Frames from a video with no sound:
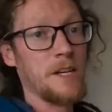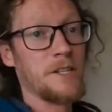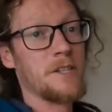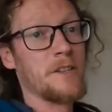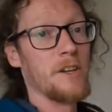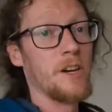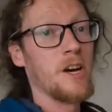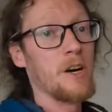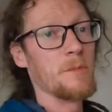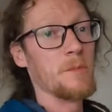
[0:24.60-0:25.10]
head
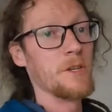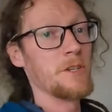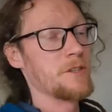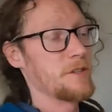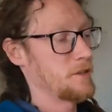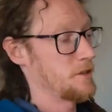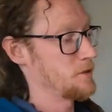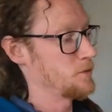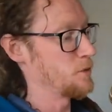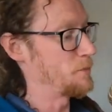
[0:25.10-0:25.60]
to the allotment.
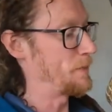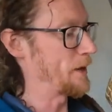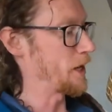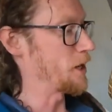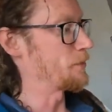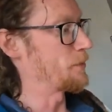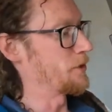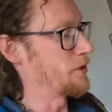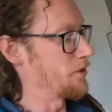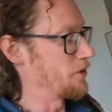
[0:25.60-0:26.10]
We'll
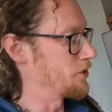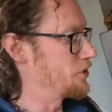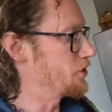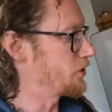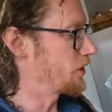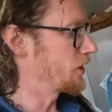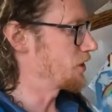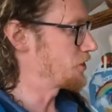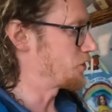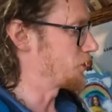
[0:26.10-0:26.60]
pick up another
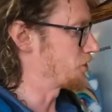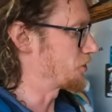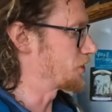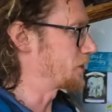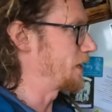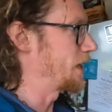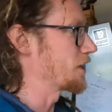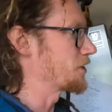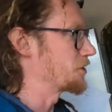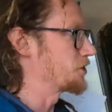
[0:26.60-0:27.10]
nucleus just
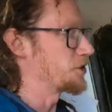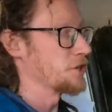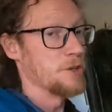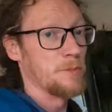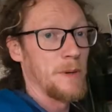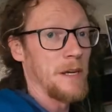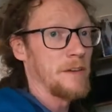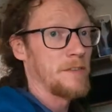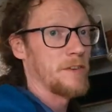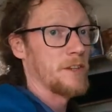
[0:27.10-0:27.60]
in case they're
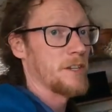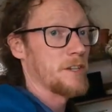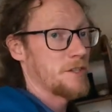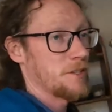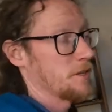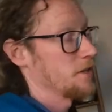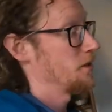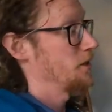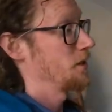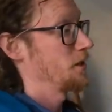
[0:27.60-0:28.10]
too big for
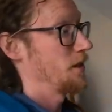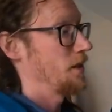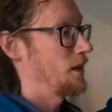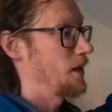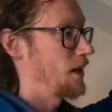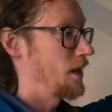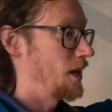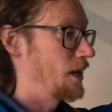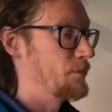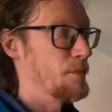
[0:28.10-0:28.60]
this.
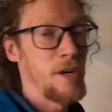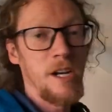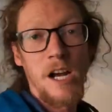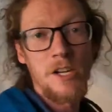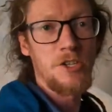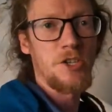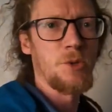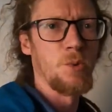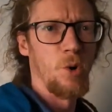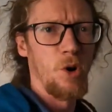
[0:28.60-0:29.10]
Um, we'll
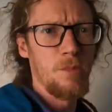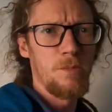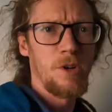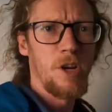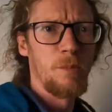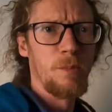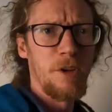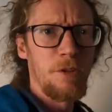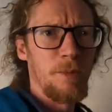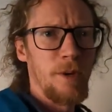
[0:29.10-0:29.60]
catch a swarm.
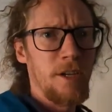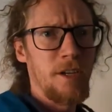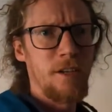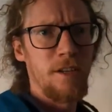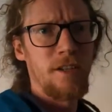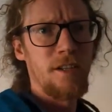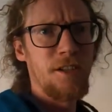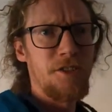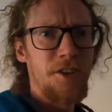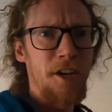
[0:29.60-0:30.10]
Come with me.
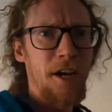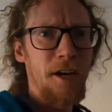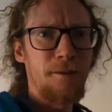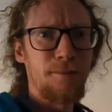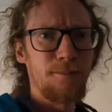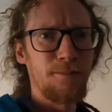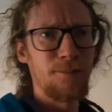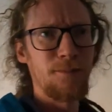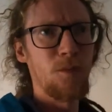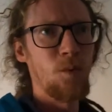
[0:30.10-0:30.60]
You'll see
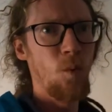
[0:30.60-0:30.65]
it.